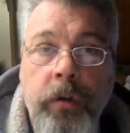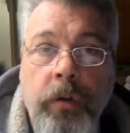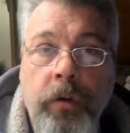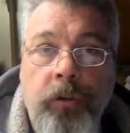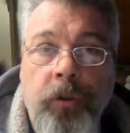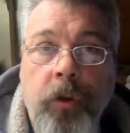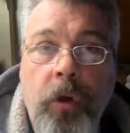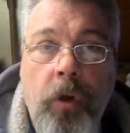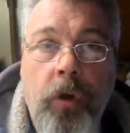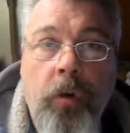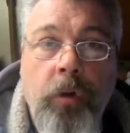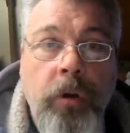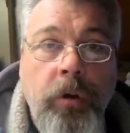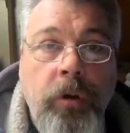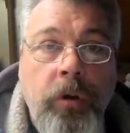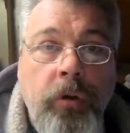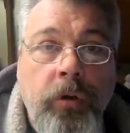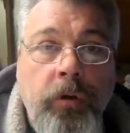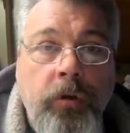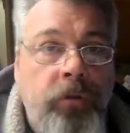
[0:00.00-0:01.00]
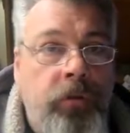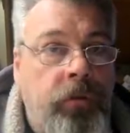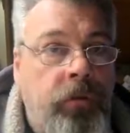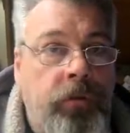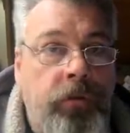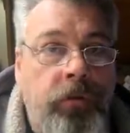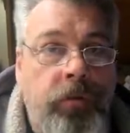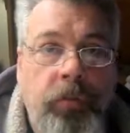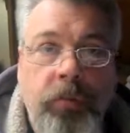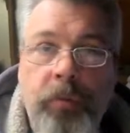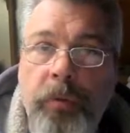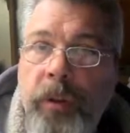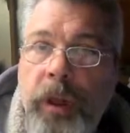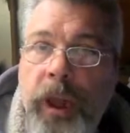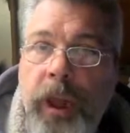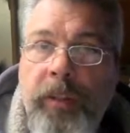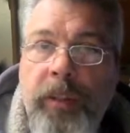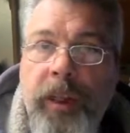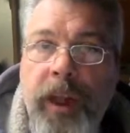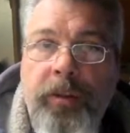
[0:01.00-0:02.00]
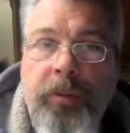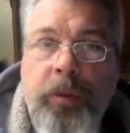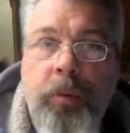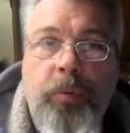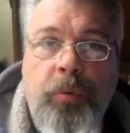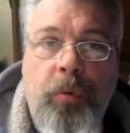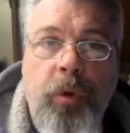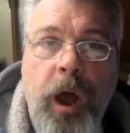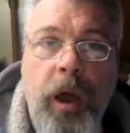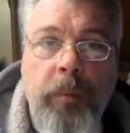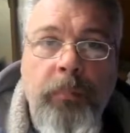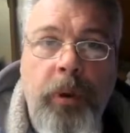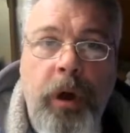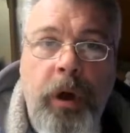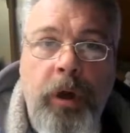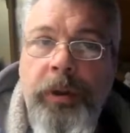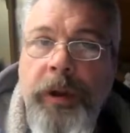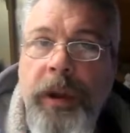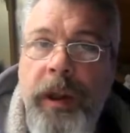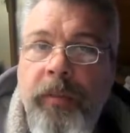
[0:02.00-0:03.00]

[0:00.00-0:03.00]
So hit that subscribe button,